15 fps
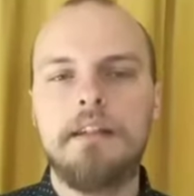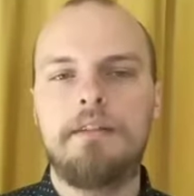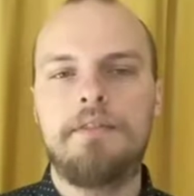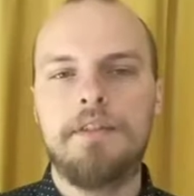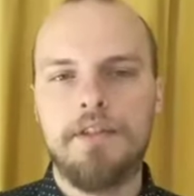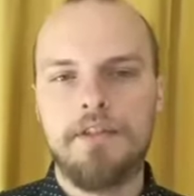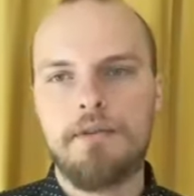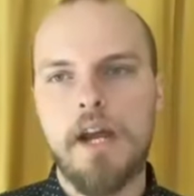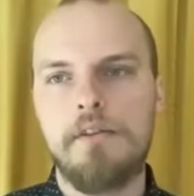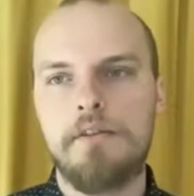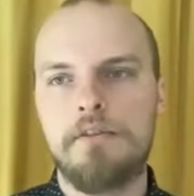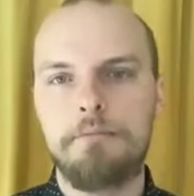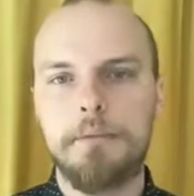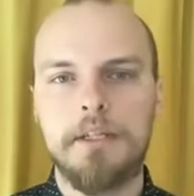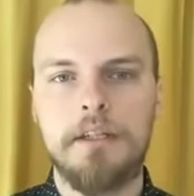of this ground
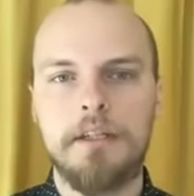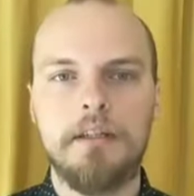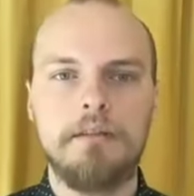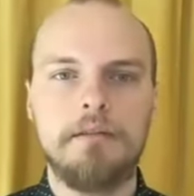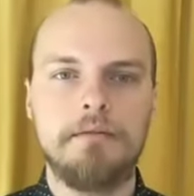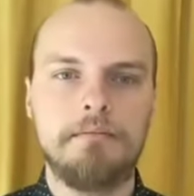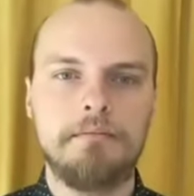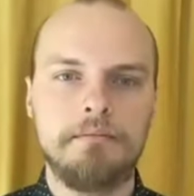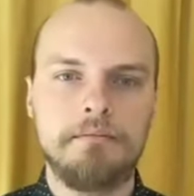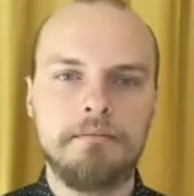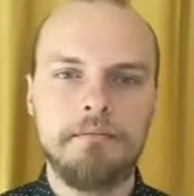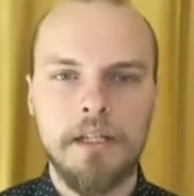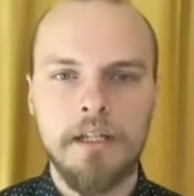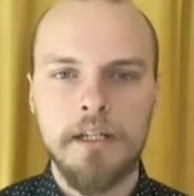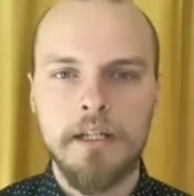of being.
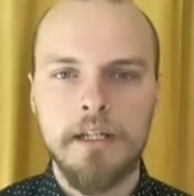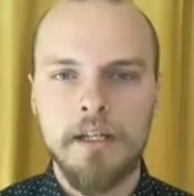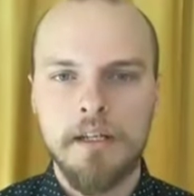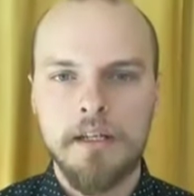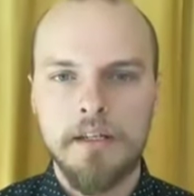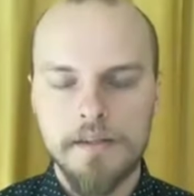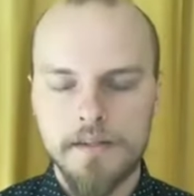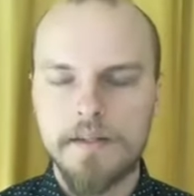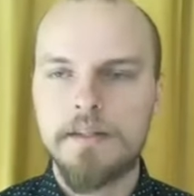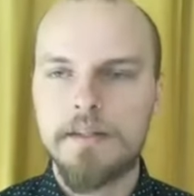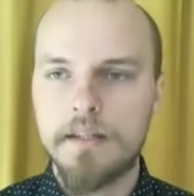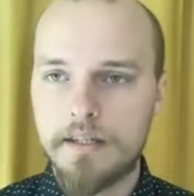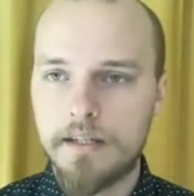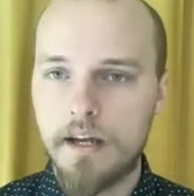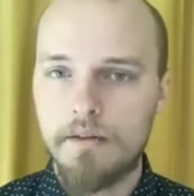This is
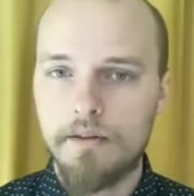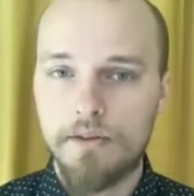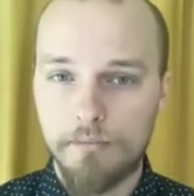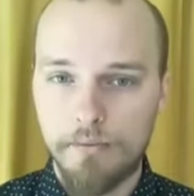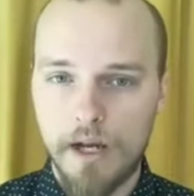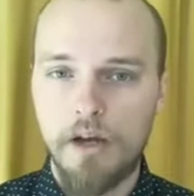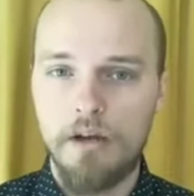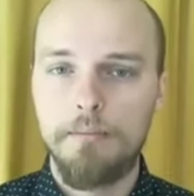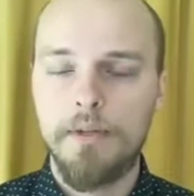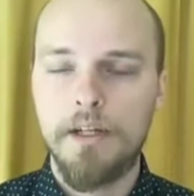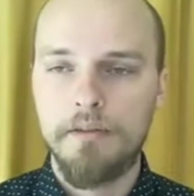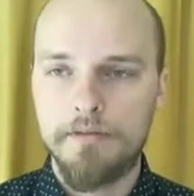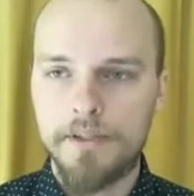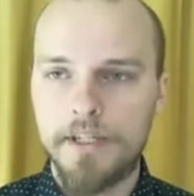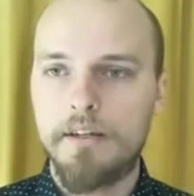the realm
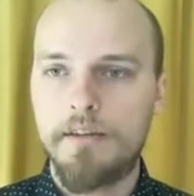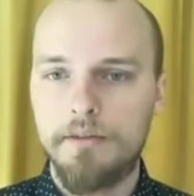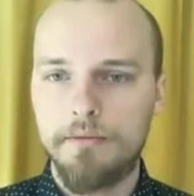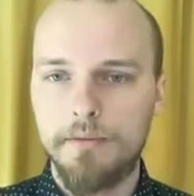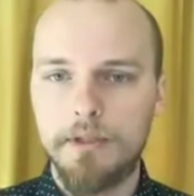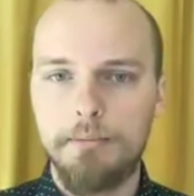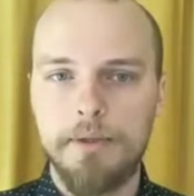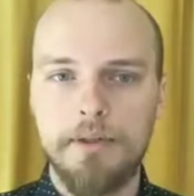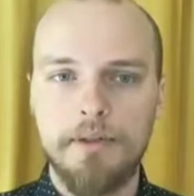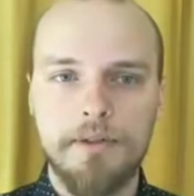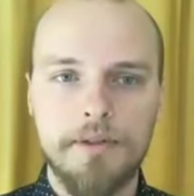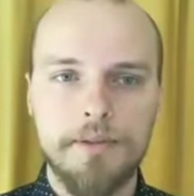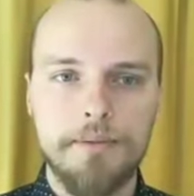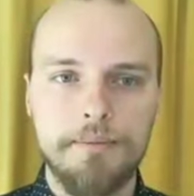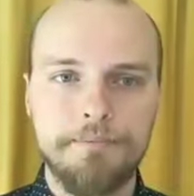of death and rebirth.